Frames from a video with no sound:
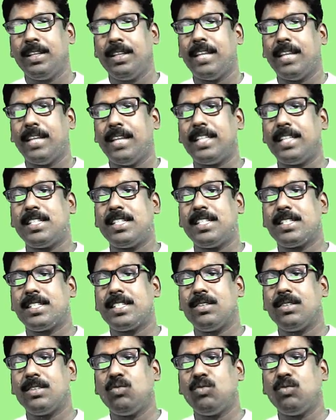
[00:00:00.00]
That
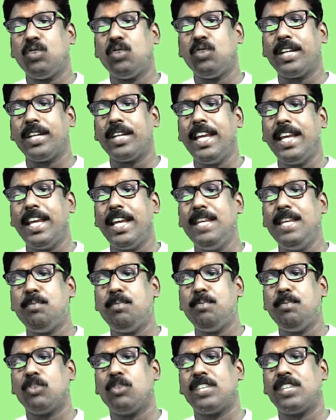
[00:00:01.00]
is, for any
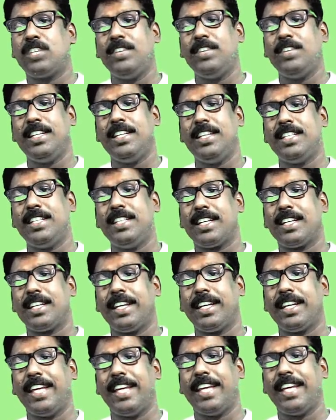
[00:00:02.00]
positive
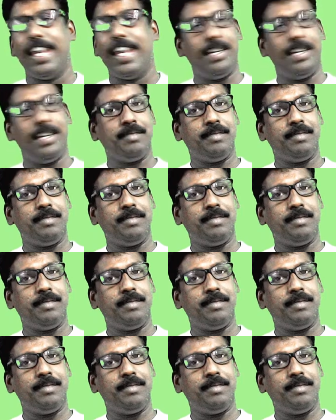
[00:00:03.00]
integer a,